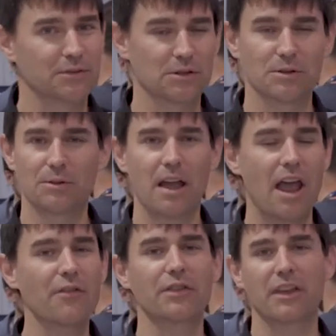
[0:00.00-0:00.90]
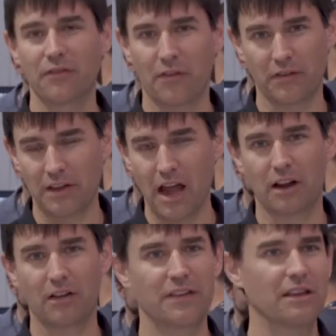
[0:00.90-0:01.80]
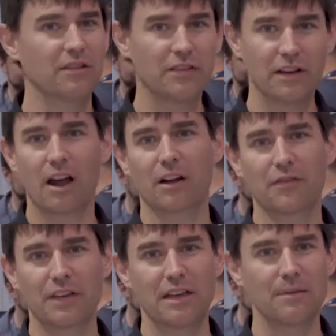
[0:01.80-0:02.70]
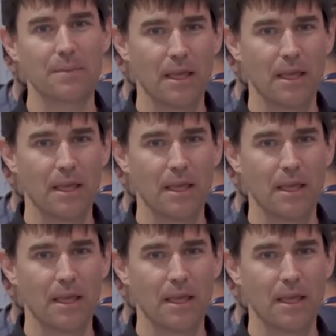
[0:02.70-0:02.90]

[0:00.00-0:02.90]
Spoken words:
for everything from photography to videography,